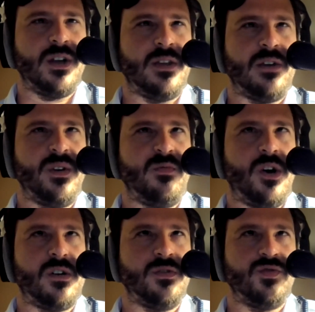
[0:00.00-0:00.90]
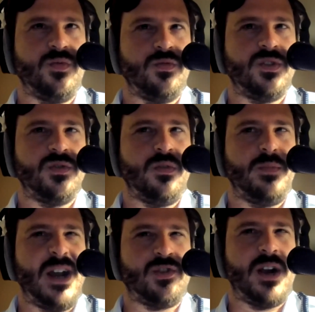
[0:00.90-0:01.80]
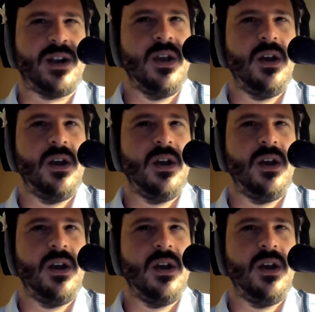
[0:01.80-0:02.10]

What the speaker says: and then rewalk those routes or backtrack.